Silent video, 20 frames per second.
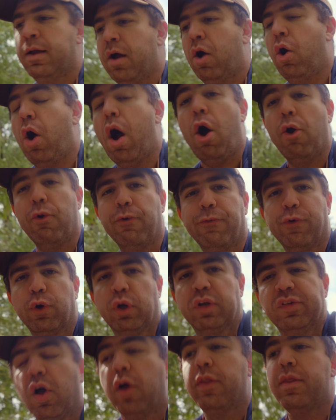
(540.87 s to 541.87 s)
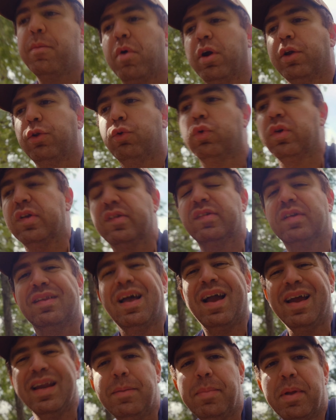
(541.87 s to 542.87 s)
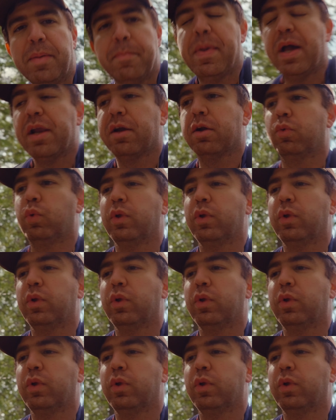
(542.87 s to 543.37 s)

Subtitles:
autofocus on the Mark II is a tiny bit better,